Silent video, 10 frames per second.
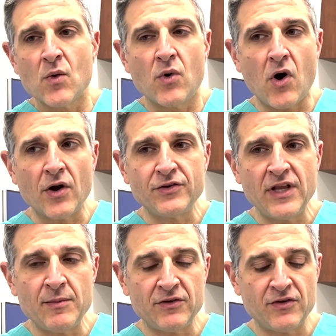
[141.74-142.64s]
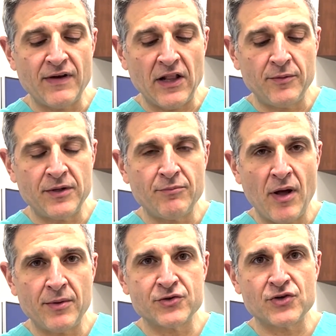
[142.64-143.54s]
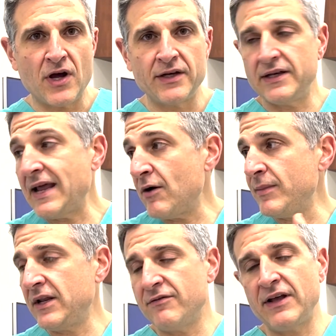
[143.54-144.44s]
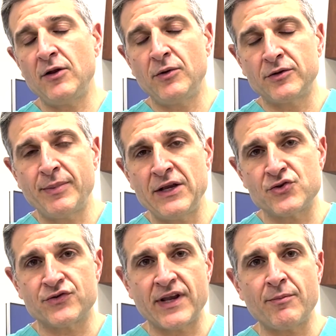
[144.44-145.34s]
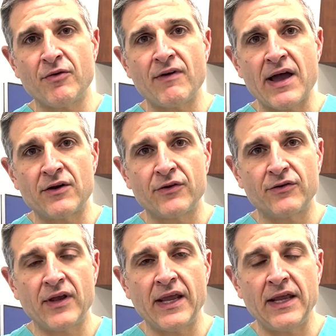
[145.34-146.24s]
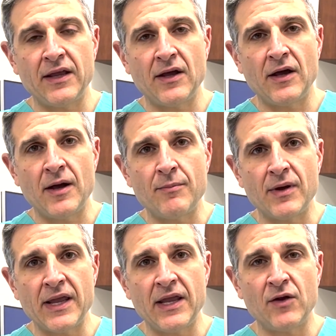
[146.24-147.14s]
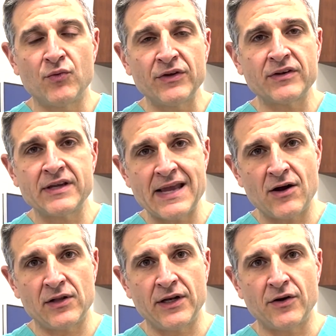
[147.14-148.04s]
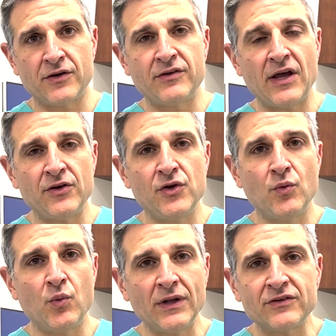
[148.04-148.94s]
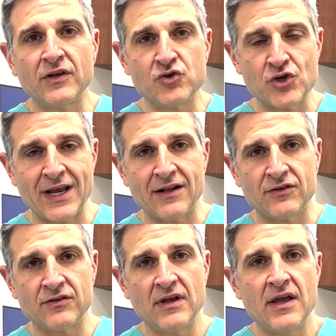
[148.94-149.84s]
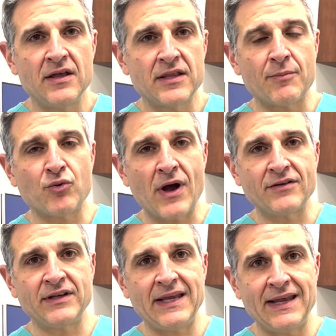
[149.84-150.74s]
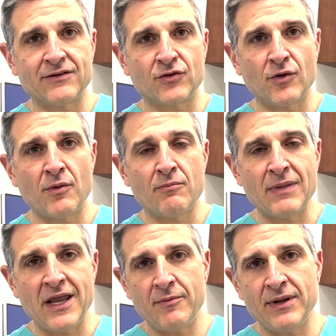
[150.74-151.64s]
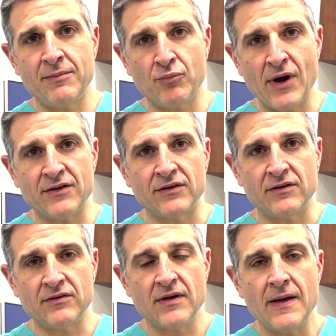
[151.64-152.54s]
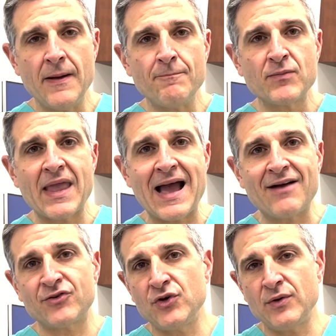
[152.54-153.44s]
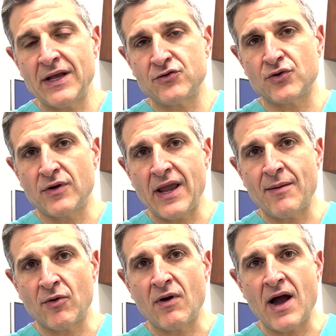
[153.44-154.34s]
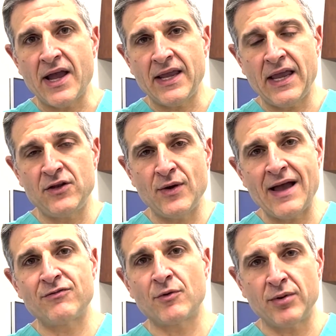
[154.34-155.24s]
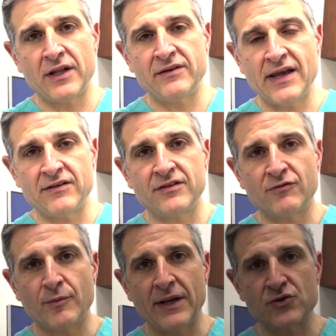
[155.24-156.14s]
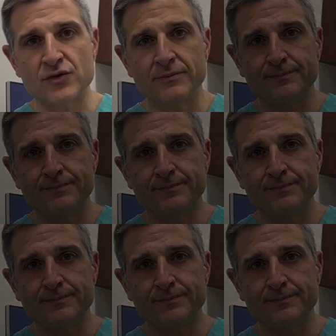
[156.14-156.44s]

Well, our team has developed and published on and now made available to patients and providers a, um, a risk calculator to tell you what's the chance that prostate cancer may be present after you get your M R I and you have your blood test information.